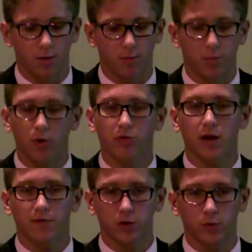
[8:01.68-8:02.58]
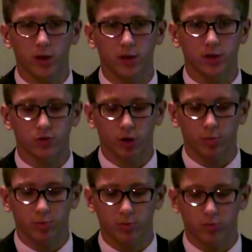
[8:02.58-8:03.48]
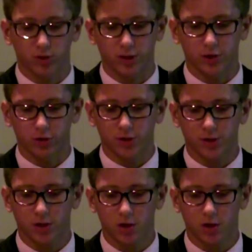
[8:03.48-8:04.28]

Both FUE and strip procedures